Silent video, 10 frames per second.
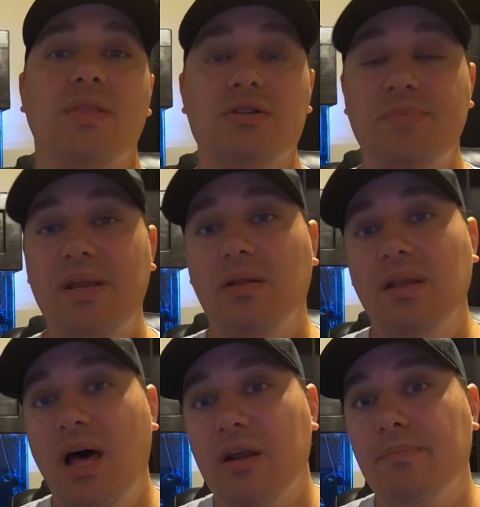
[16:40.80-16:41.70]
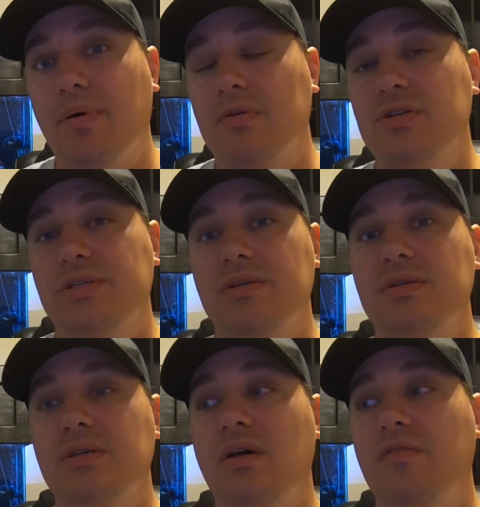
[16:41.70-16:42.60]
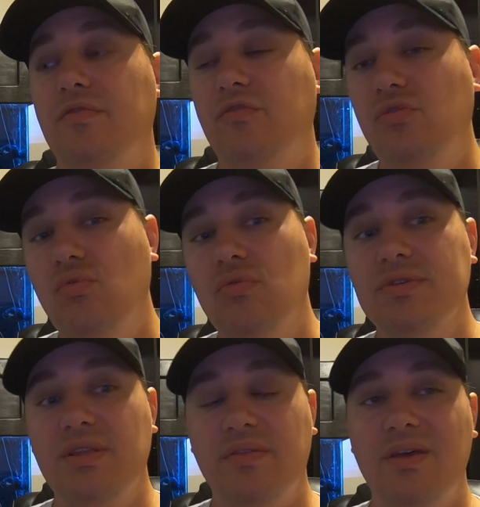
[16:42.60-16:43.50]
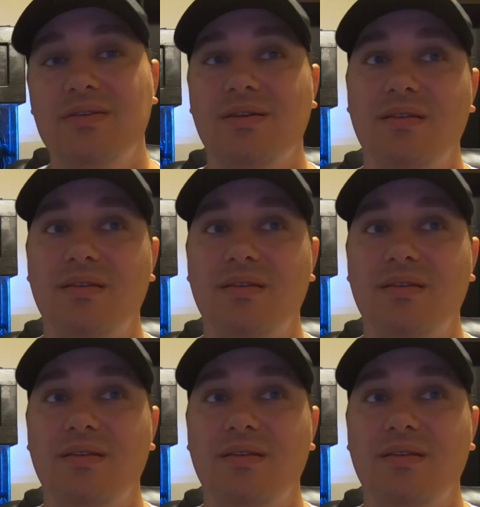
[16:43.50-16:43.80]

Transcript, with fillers: there's been a lot of purchases of tools and things,